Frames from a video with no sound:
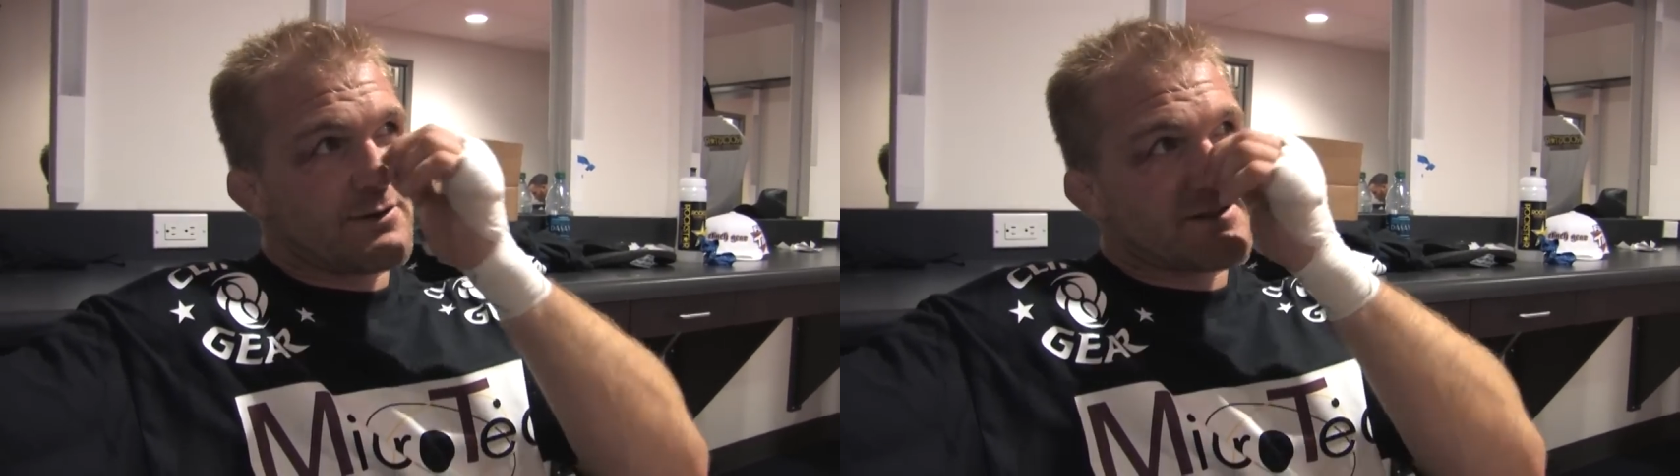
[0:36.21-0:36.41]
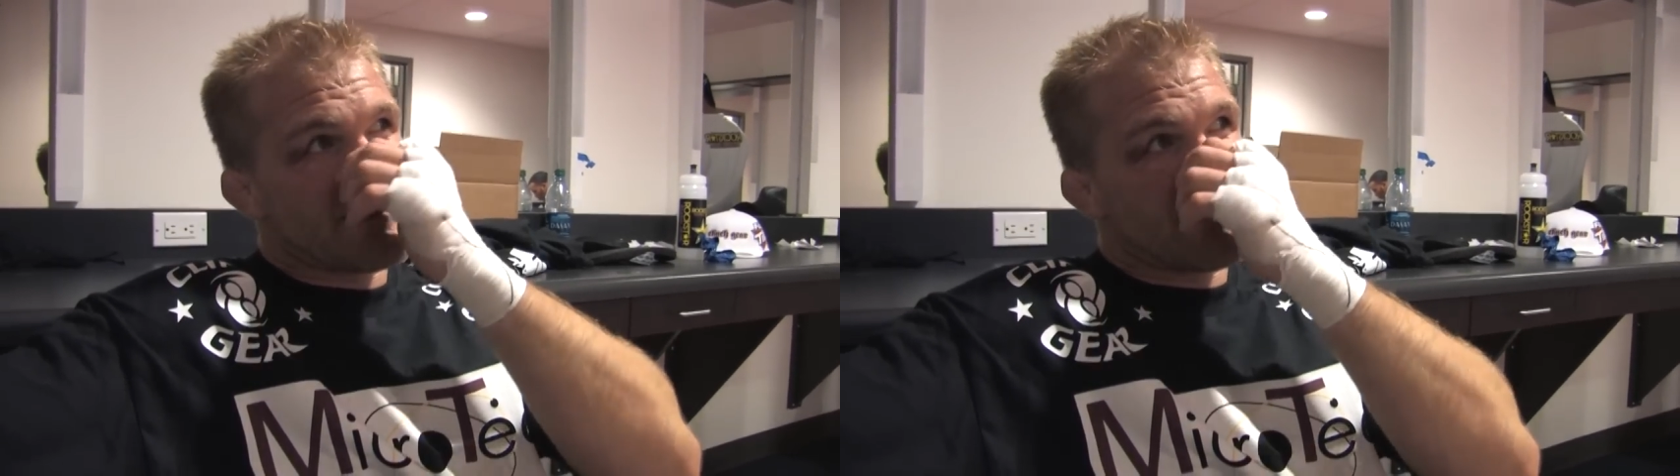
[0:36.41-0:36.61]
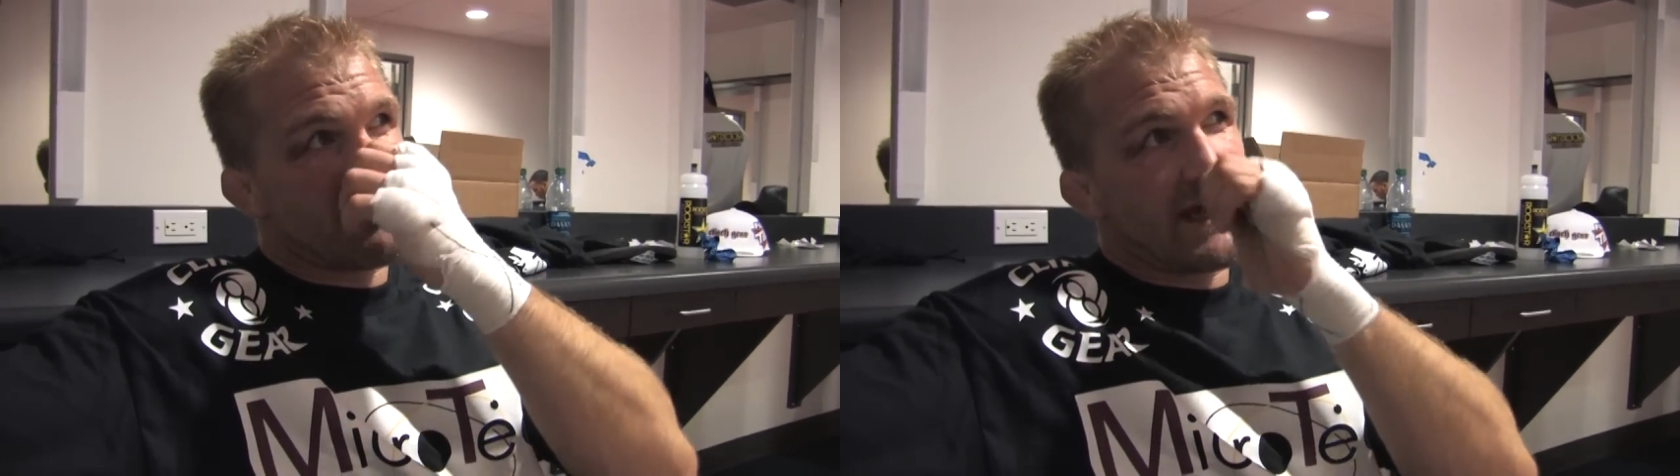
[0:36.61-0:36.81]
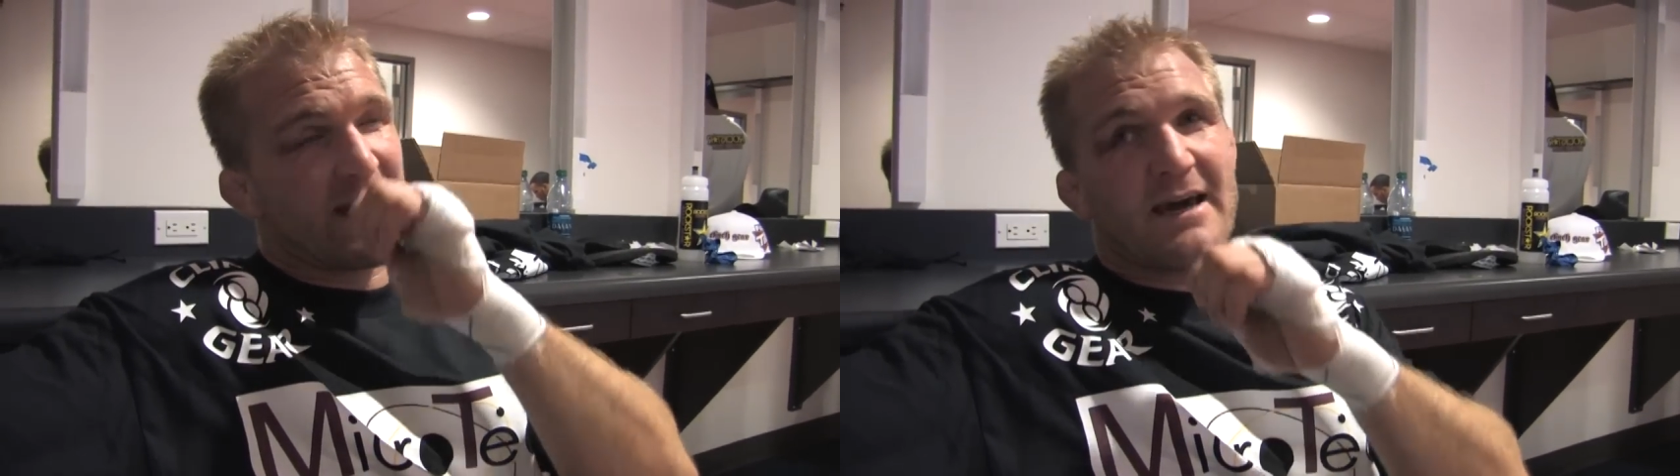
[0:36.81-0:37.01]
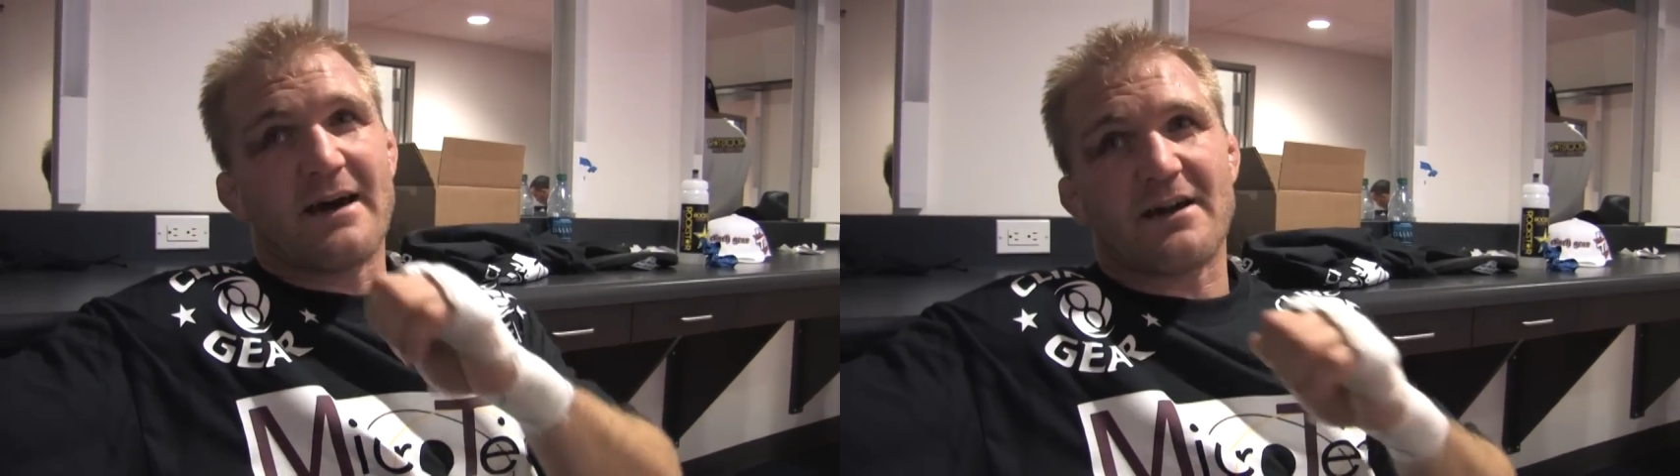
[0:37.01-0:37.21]
Instead of
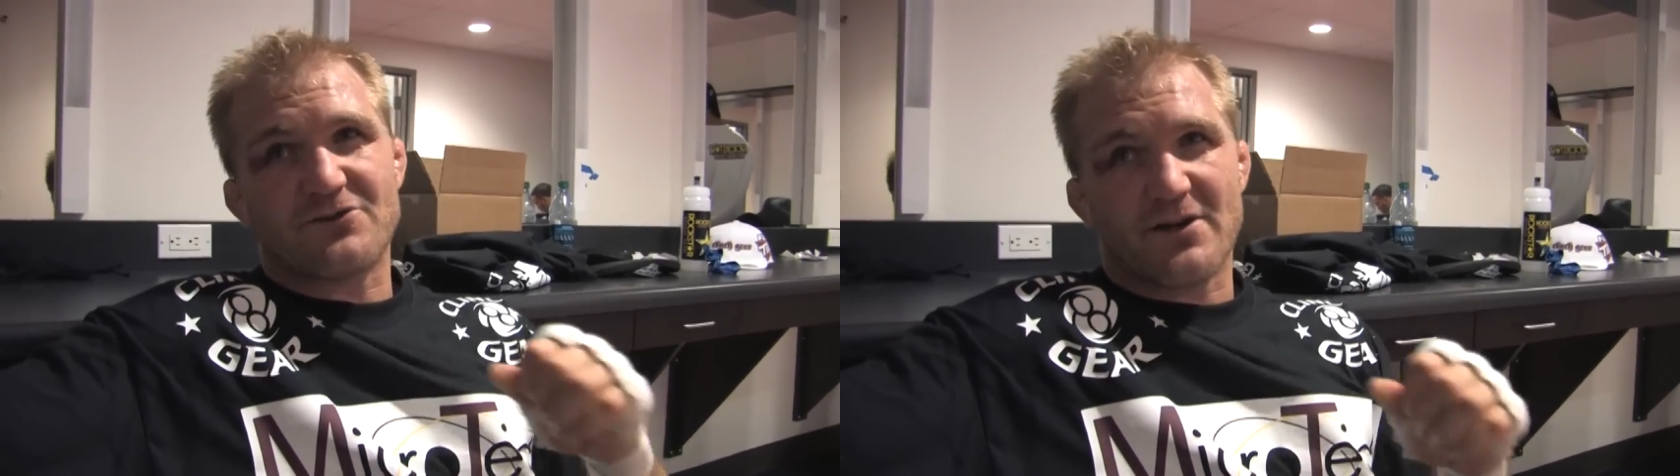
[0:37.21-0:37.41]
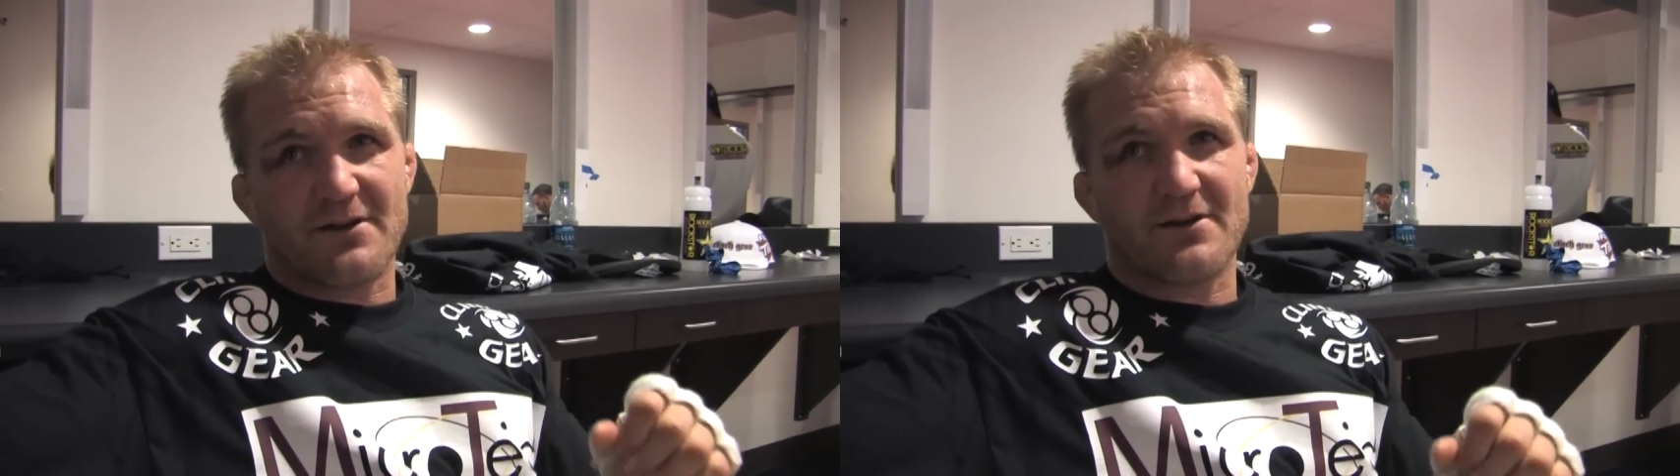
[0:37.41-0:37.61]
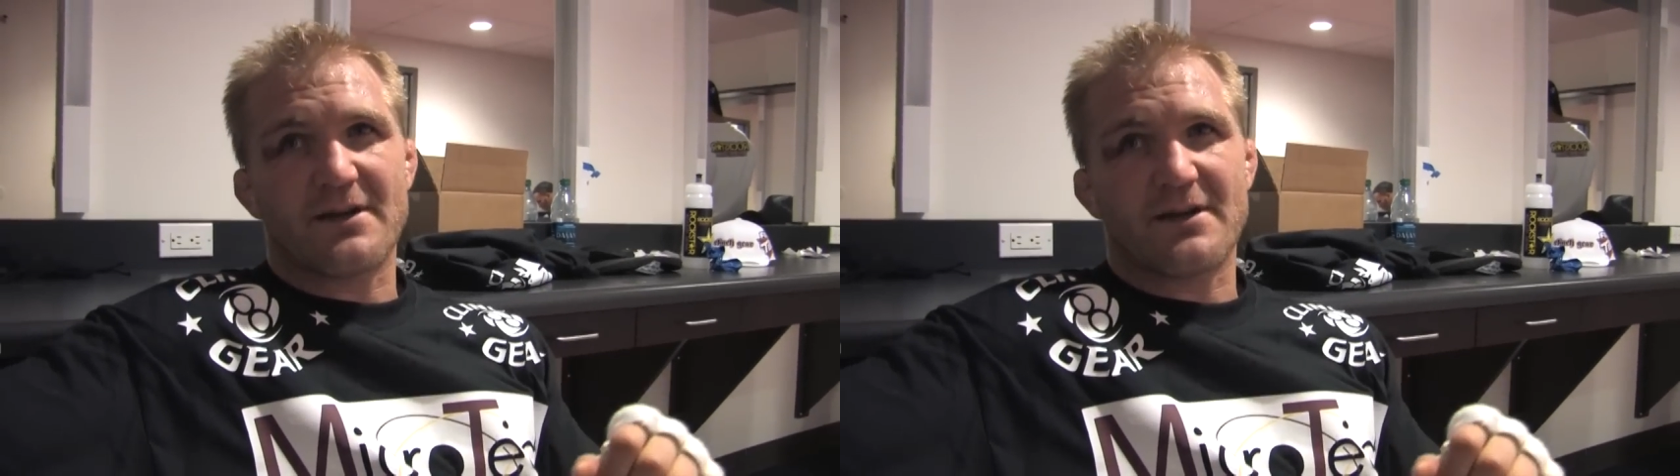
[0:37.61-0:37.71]
bailing out, I tried to